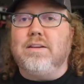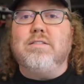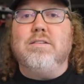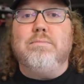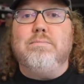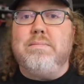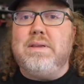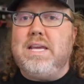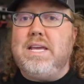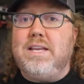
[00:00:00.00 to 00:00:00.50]

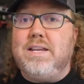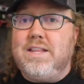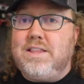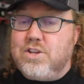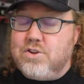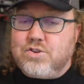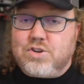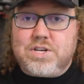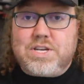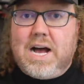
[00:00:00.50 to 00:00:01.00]
doesn't mean
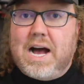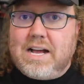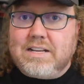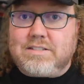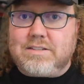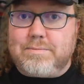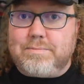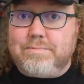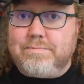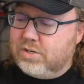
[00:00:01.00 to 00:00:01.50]
you should
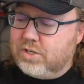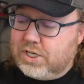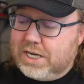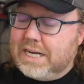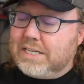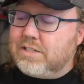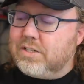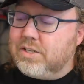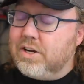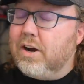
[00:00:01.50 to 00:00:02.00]
toss them.
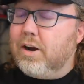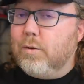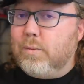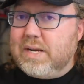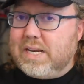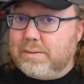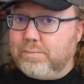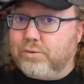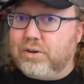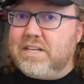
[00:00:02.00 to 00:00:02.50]
Chances are
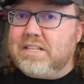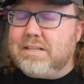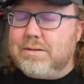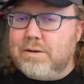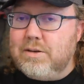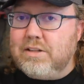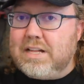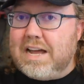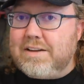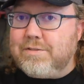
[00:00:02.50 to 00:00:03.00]
we can breathe
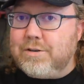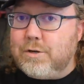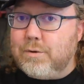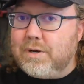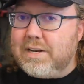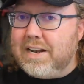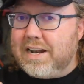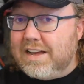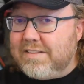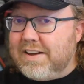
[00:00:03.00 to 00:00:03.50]
some new life
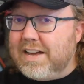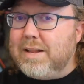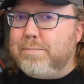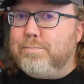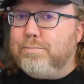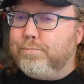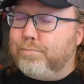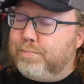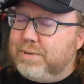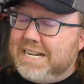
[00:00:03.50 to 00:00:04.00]
into it. And I've had
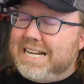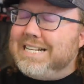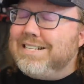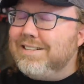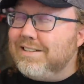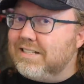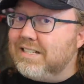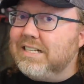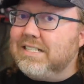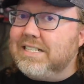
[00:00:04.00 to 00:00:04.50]
a
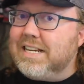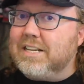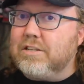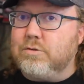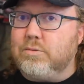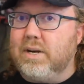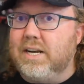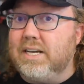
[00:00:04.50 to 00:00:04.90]
decent success